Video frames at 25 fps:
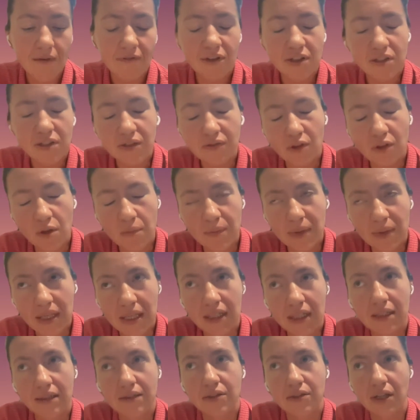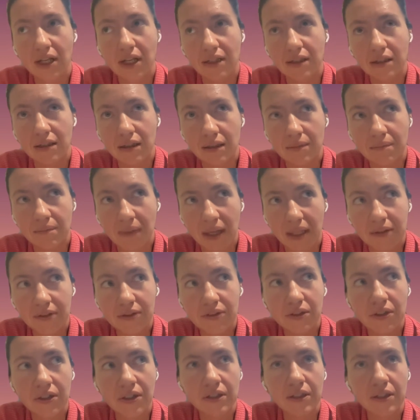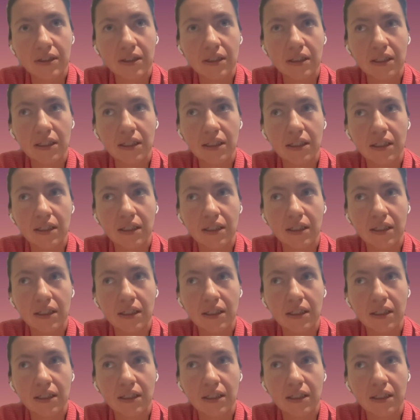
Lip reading: first of all, being a trainer and mentor